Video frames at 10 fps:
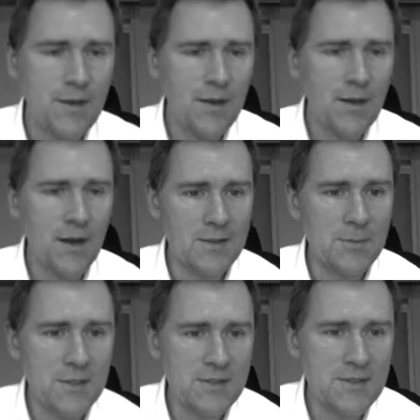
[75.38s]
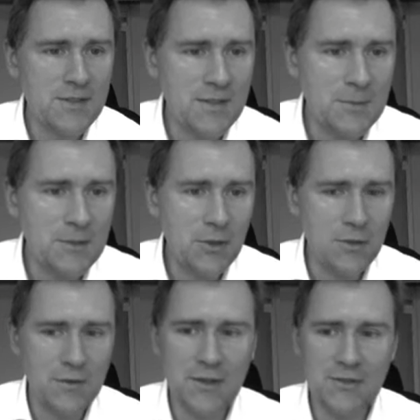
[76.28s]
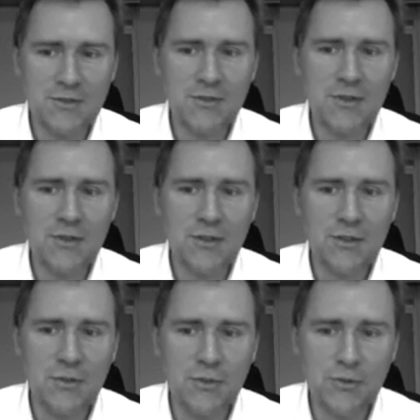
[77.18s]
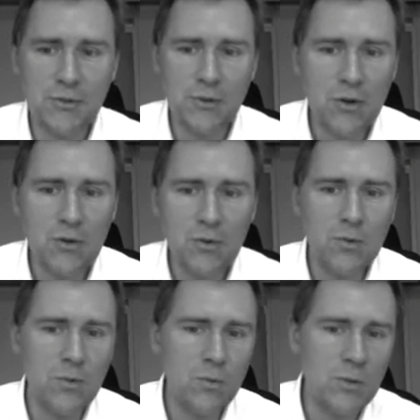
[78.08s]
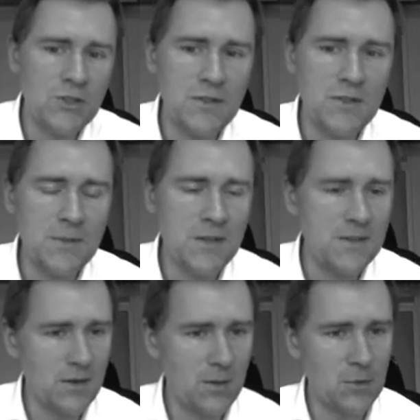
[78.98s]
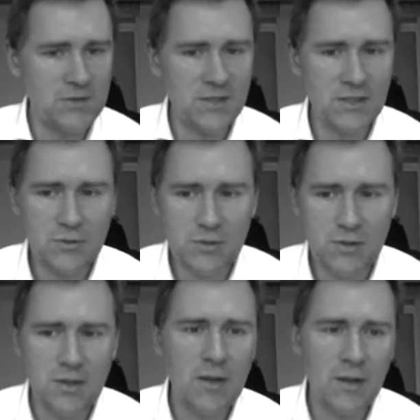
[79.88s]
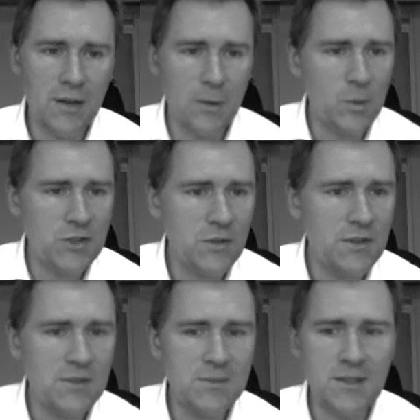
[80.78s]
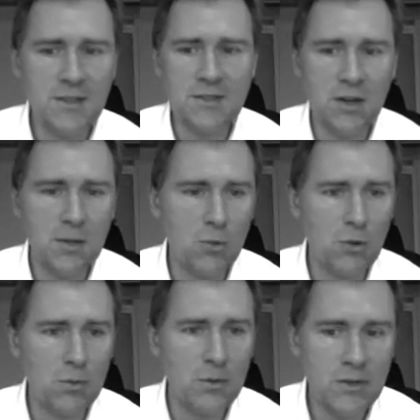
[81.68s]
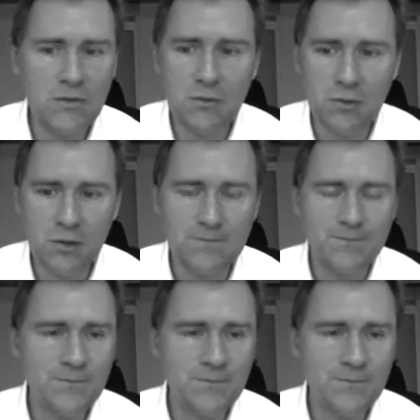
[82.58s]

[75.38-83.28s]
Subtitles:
As a present-day speaker of English, you know which of these meanings are more central and which of these meanings are more peripheral.